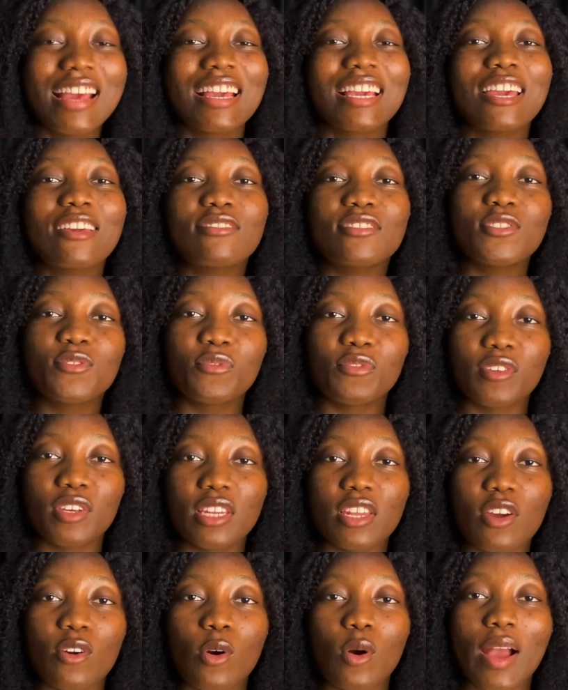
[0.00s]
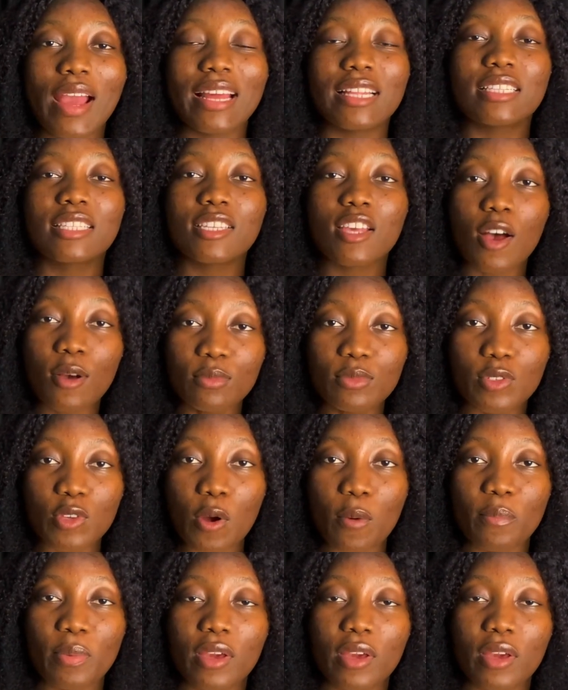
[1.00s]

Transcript: Give this video a thumbs up,